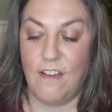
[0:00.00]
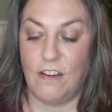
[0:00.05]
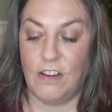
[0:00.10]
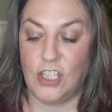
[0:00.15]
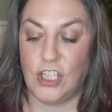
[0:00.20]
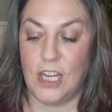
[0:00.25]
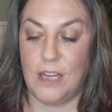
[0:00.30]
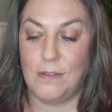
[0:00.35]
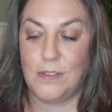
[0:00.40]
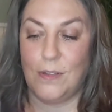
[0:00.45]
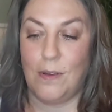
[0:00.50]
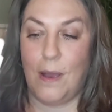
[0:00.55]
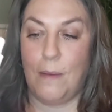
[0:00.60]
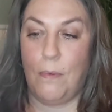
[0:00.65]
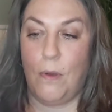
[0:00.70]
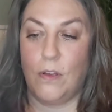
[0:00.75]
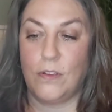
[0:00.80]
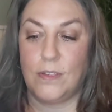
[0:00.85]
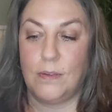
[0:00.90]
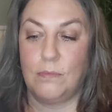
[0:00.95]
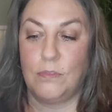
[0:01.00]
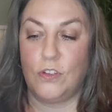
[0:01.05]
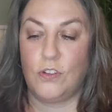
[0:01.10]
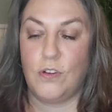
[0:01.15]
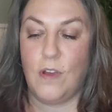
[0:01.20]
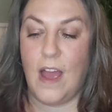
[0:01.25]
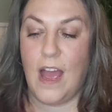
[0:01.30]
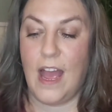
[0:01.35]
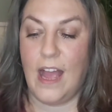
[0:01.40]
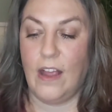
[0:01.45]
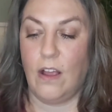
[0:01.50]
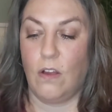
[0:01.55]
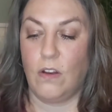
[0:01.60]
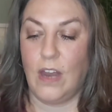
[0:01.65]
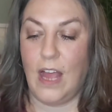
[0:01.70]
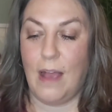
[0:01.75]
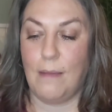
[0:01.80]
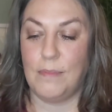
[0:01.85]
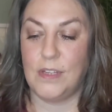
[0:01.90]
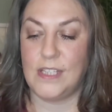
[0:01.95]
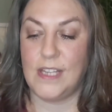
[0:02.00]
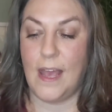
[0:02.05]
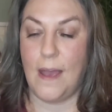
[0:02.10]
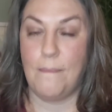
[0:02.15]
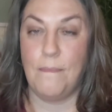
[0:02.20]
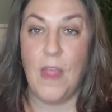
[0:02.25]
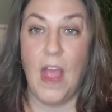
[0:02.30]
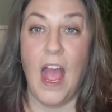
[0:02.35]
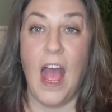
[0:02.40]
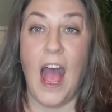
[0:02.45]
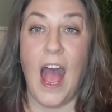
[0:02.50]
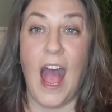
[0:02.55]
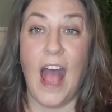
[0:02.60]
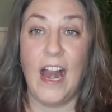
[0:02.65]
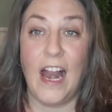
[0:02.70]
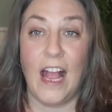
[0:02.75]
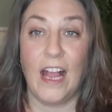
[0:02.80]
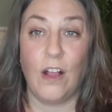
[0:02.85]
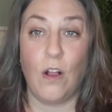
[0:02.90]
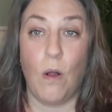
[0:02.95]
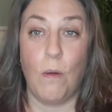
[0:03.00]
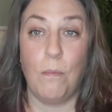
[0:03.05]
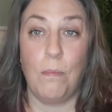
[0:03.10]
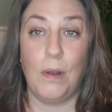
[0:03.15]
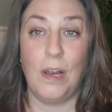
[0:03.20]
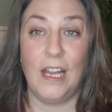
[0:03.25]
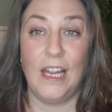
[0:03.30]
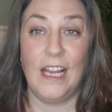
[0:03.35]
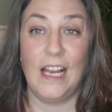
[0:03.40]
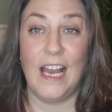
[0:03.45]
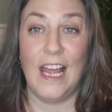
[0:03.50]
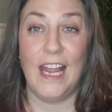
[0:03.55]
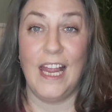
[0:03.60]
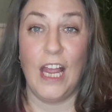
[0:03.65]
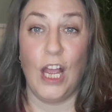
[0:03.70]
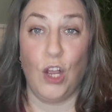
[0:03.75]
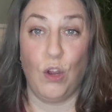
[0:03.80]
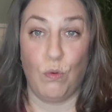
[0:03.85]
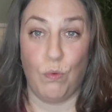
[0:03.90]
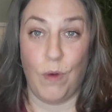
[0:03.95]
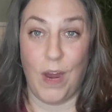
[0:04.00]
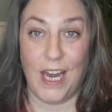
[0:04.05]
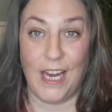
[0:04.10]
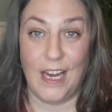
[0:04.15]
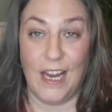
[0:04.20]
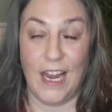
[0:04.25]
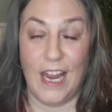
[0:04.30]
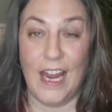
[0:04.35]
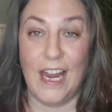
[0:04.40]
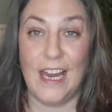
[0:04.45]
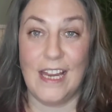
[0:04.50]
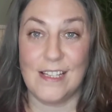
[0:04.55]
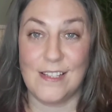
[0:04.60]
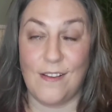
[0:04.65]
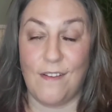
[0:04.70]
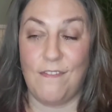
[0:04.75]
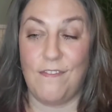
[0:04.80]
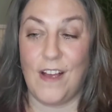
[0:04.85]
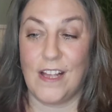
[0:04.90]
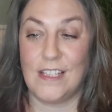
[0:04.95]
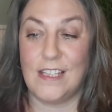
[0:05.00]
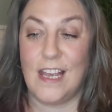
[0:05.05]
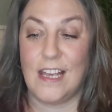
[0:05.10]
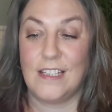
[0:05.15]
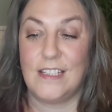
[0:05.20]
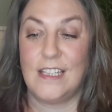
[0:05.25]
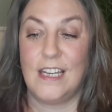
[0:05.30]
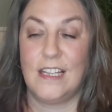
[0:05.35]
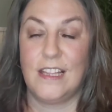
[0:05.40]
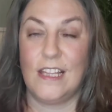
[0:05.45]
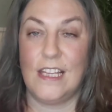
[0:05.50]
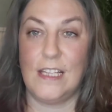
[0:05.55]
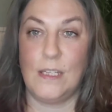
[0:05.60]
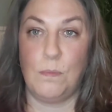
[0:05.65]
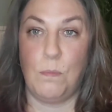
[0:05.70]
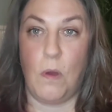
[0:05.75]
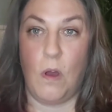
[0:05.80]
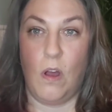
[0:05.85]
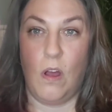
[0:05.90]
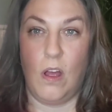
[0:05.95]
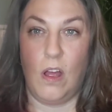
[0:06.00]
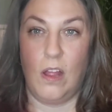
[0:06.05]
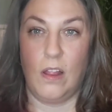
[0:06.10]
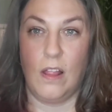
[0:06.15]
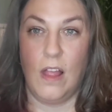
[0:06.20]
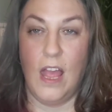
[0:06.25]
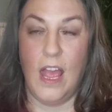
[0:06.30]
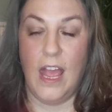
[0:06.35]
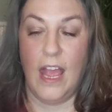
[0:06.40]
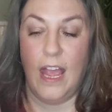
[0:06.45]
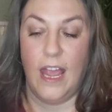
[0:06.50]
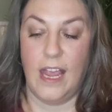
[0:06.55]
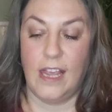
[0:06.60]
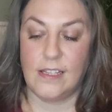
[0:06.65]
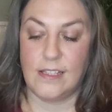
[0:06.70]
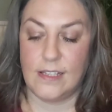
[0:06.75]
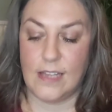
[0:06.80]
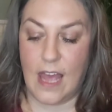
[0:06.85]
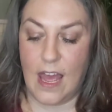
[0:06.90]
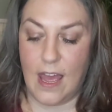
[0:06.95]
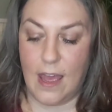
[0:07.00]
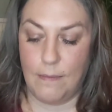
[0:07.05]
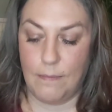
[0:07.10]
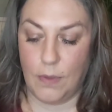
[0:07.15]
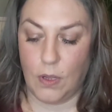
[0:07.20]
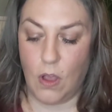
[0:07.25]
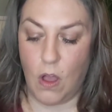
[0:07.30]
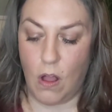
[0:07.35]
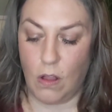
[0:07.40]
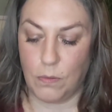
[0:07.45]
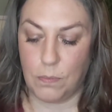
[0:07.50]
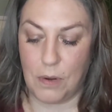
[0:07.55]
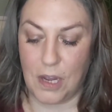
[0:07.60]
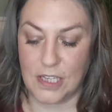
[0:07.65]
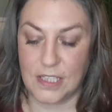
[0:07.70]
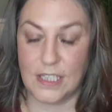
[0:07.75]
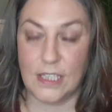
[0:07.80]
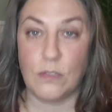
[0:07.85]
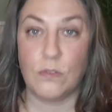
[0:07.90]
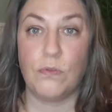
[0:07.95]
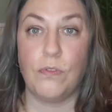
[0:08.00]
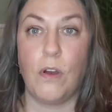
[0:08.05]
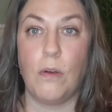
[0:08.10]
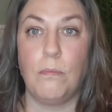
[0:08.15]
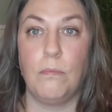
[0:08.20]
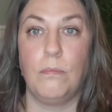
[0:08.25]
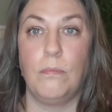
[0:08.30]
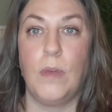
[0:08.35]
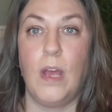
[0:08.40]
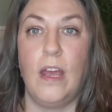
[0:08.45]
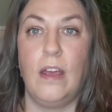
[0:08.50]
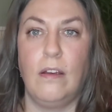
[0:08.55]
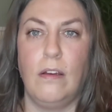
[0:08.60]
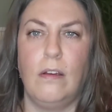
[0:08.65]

very cheap. So I bought some to try on Amazon, and I completely agree. It is fantastic. This bottle is cold pressed. It's from